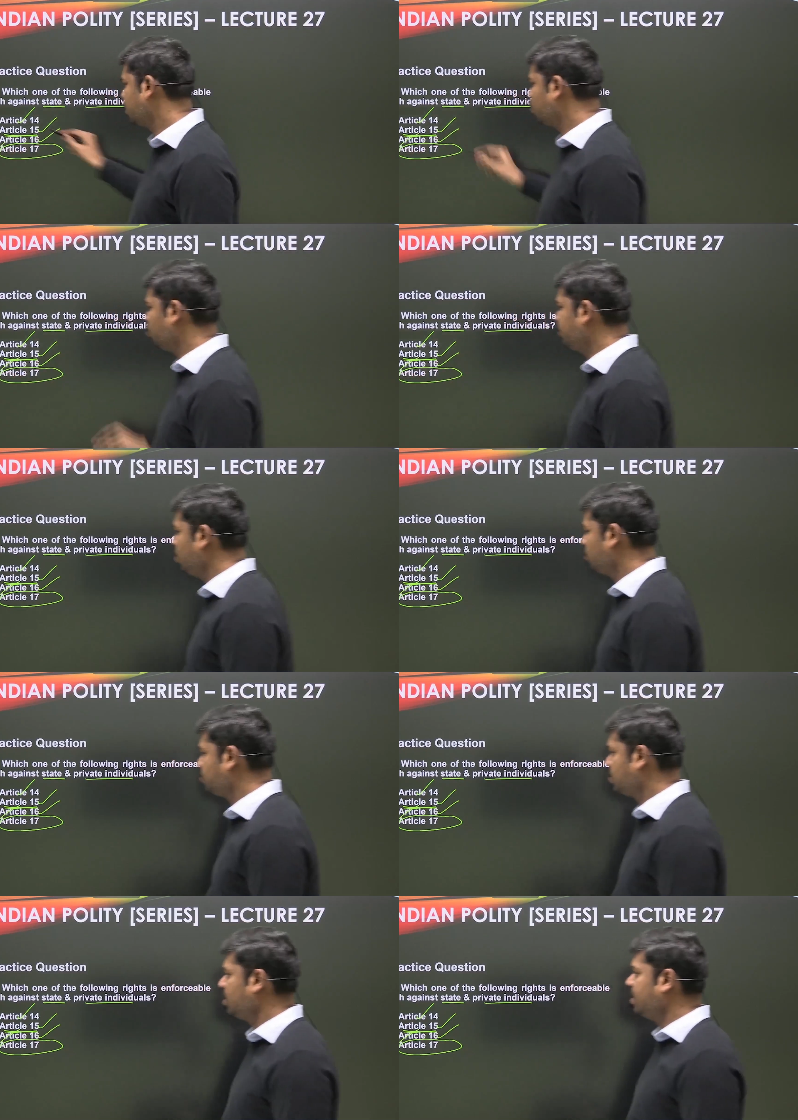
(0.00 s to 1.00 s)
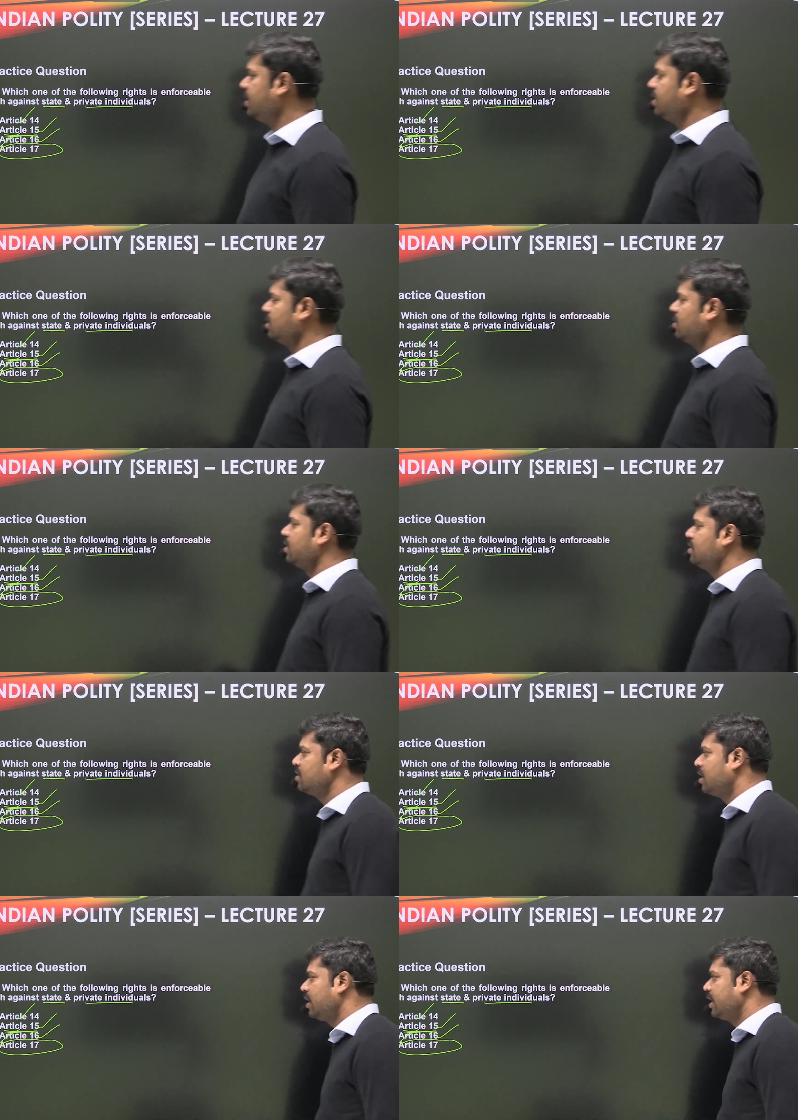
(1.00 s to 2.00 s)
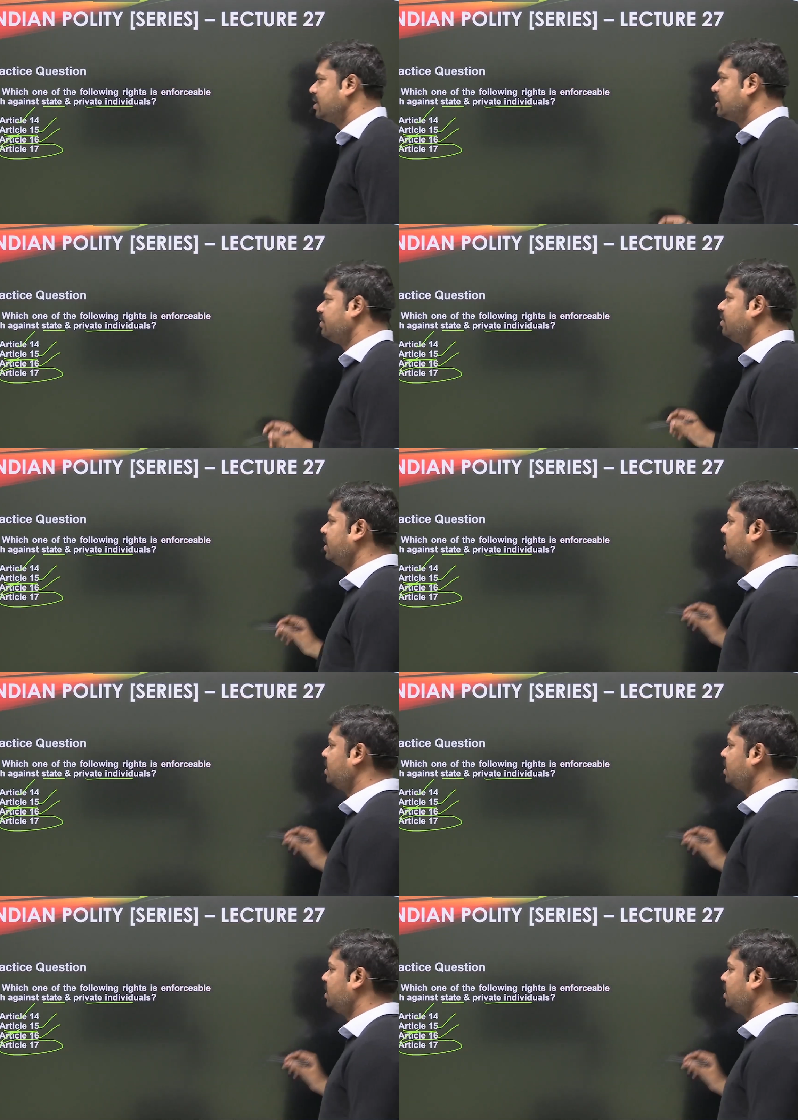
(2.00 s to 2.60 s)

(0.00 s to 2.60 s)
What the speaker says: would be option D. That is Article 17 is